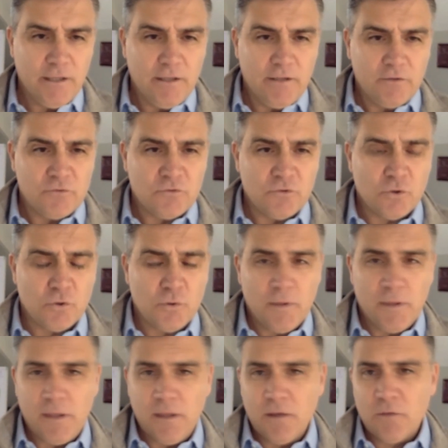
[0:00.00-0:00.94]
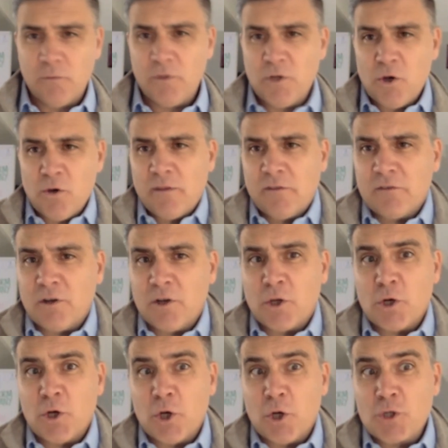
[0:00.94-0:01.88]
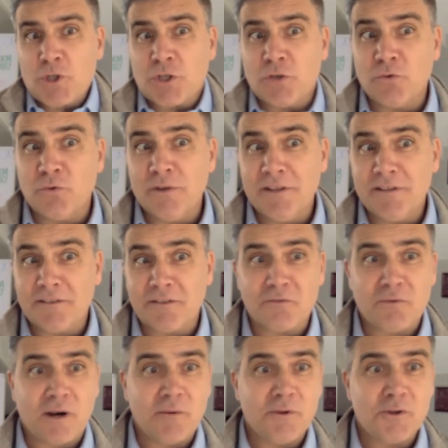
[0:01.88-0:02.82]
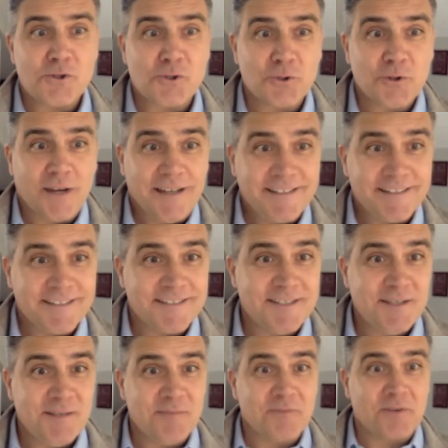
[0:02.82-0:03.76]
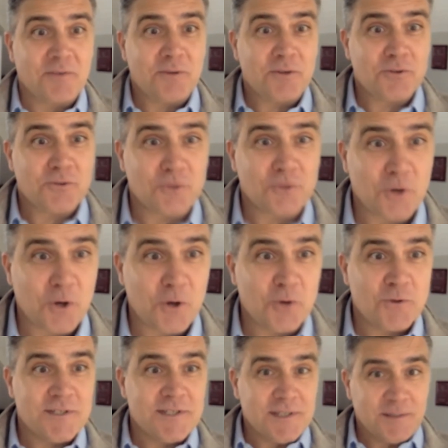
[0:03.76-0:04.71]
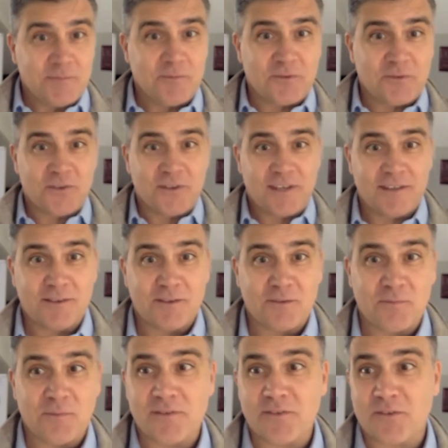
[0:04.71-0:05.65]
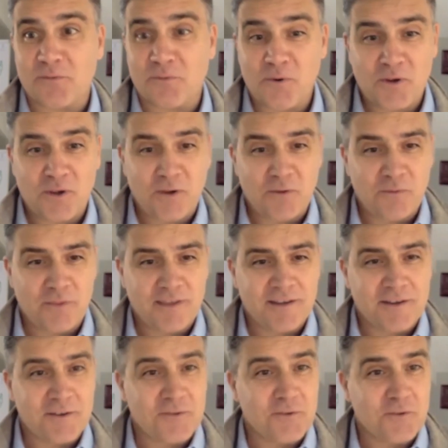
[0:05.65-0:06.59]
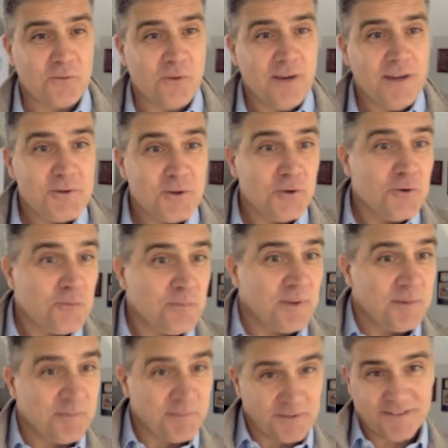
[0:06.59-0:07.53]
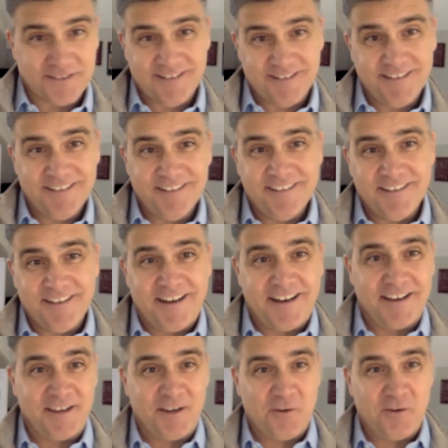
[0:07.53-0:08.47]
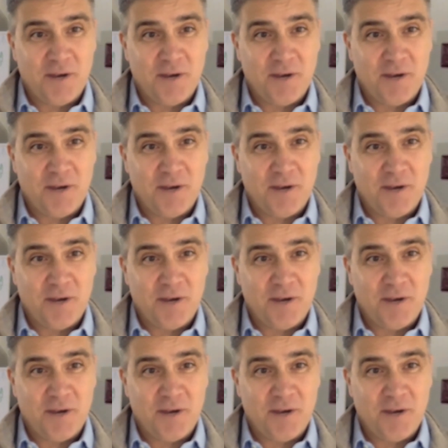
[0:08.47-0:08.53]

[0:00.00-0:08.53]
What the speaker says: So we know there's a lot of logical reasons why we should hire teams and we should grow teams to get this business working without us. So why don't people hire?